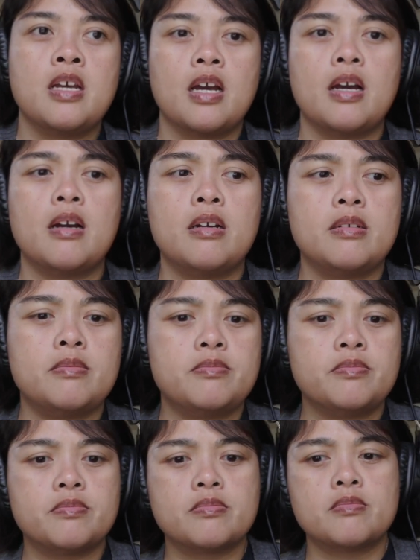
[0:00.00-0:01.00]

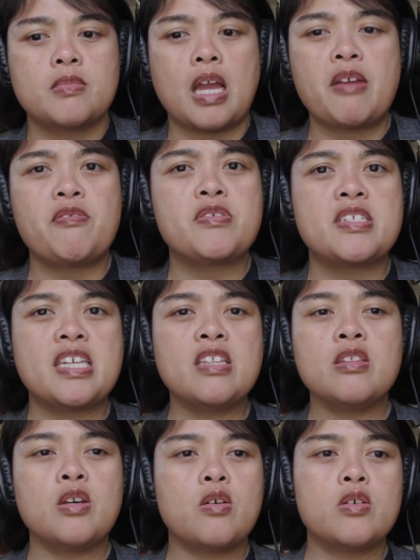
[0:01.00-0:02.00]
I've
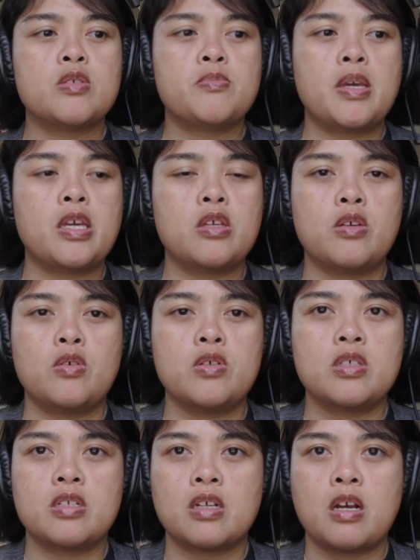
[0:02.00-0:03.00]
seen those being
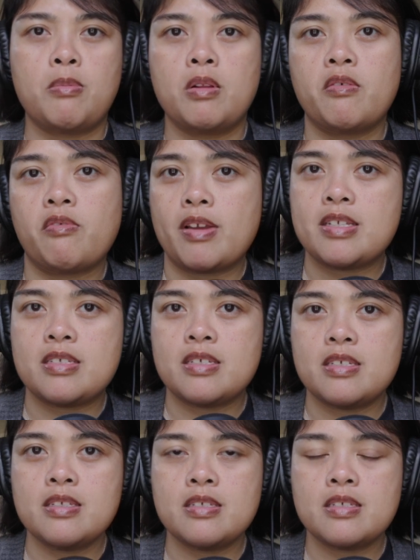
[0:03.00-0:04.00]
used on a couple of
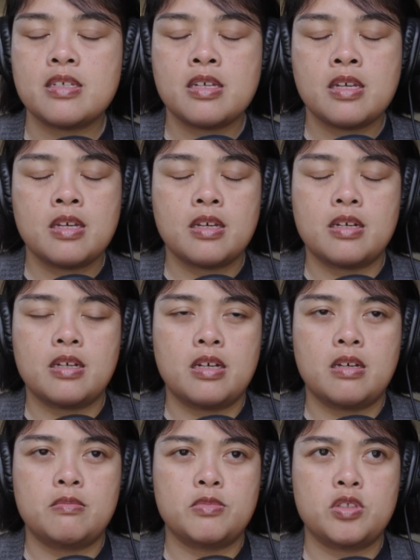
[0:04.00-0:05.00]
races.
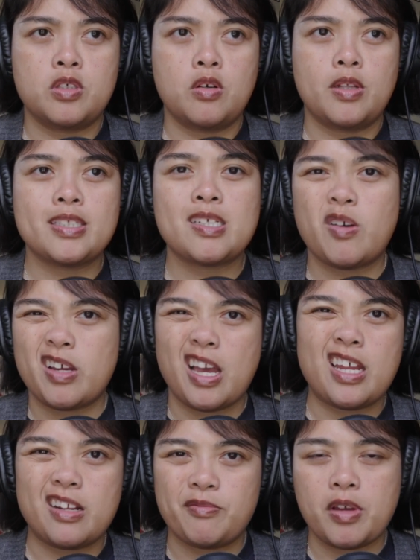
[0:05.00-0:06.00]
So that's how I
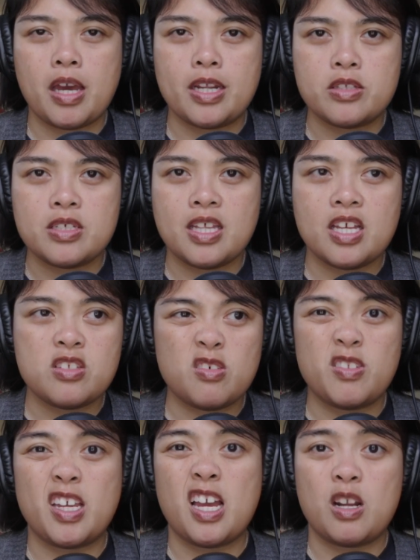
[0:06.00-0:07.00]
kind of got into that.
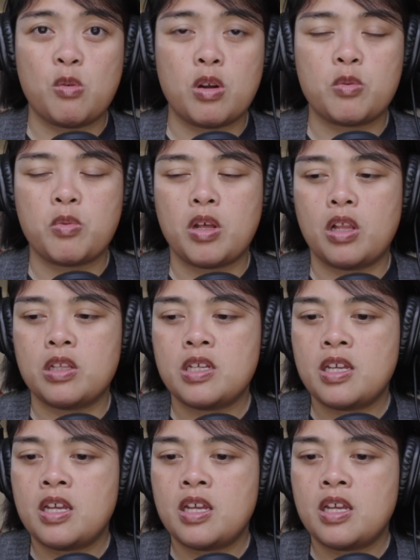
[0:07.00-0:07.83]
So they kind of worked well.